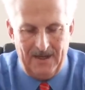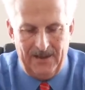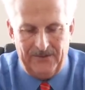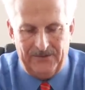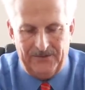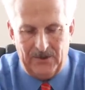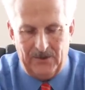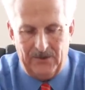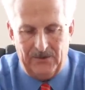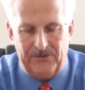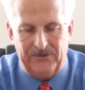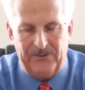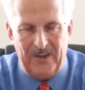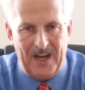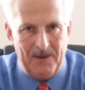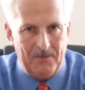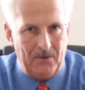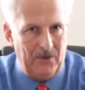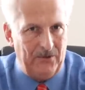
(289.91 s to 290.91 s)
So
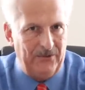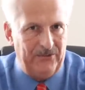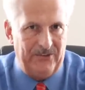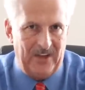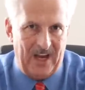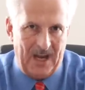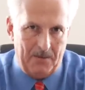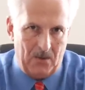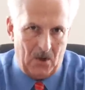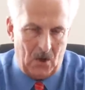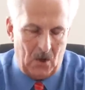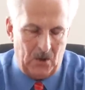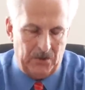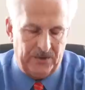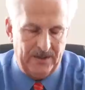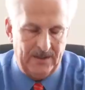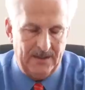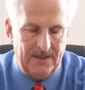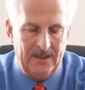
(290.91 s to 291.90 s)
same old, same
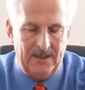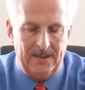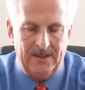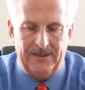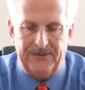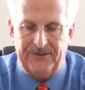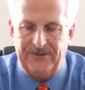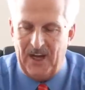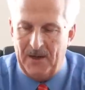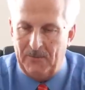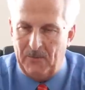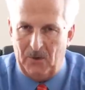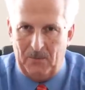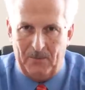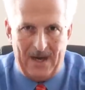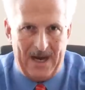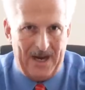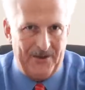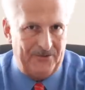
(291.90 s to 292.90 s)
old same
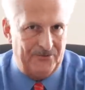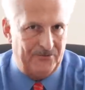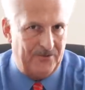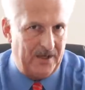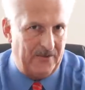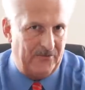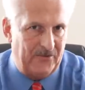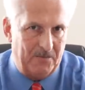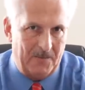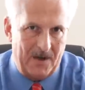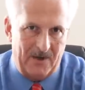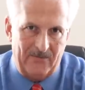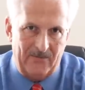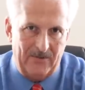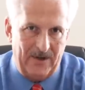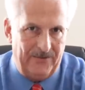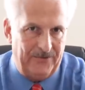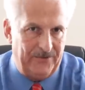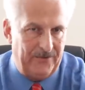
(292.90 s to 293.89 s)
old posturing from our
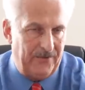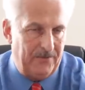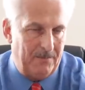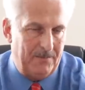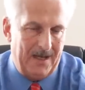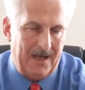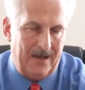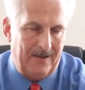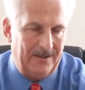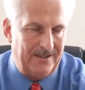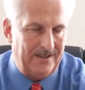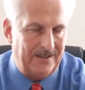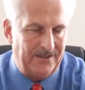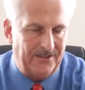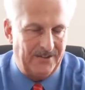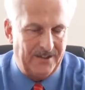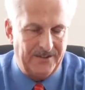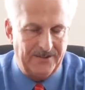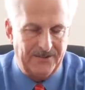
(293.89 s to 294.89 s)
friends and the
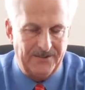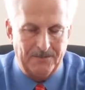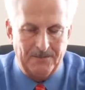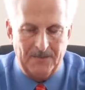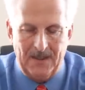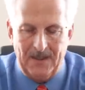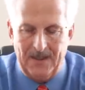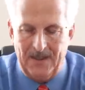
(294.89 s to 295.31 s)
politicians.